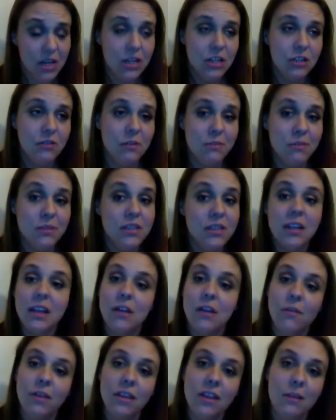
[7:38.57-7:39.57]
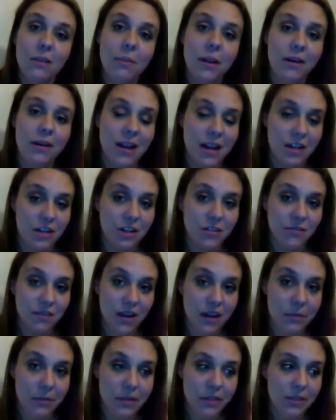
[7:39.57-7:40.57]
So I'm sticking with the bariatric
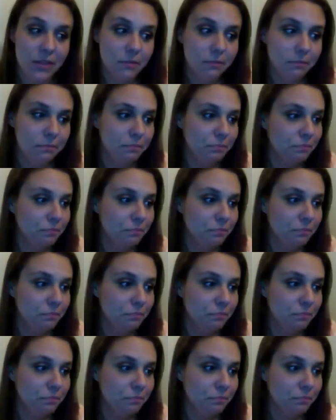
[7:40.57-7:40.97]
vitamins.